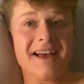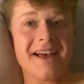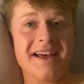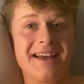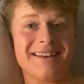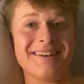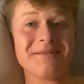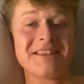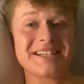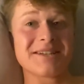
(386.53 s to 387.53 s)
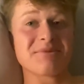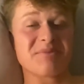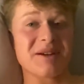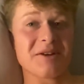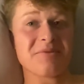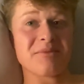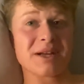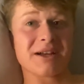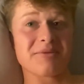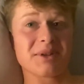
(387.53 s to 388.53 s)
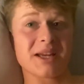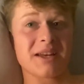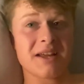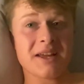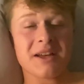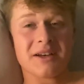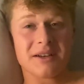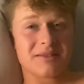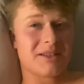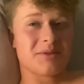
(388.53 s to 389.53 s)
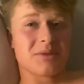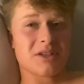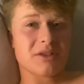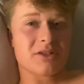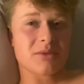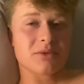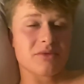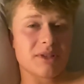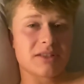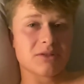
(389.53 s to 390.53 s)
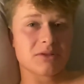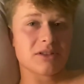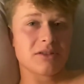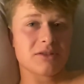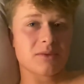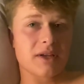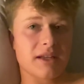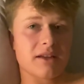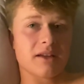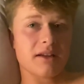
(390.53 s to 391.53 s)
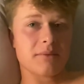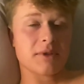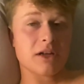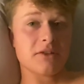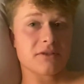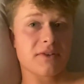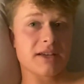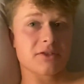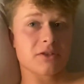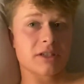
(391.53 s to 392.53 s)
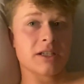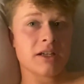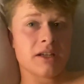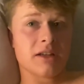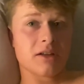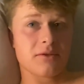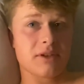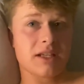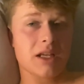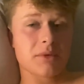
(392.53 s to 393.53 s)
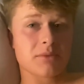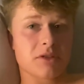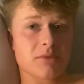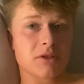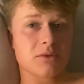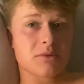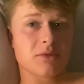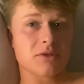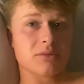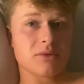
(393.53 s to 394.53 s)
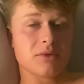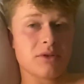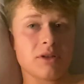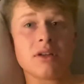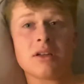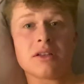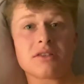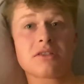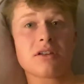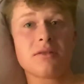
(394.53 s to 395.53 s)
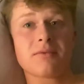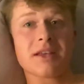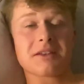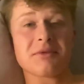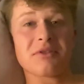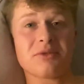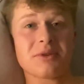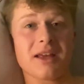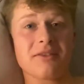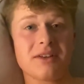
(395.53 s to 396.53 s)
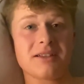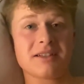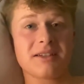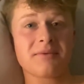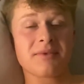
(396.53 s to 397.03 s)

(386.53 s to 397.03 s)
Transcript: And when the gym's open back up again, it will be no trouble for me at all to lose the weight, lose the fat, sorry. Hopefully keep as much muscle as possible. So that's my full day of eating.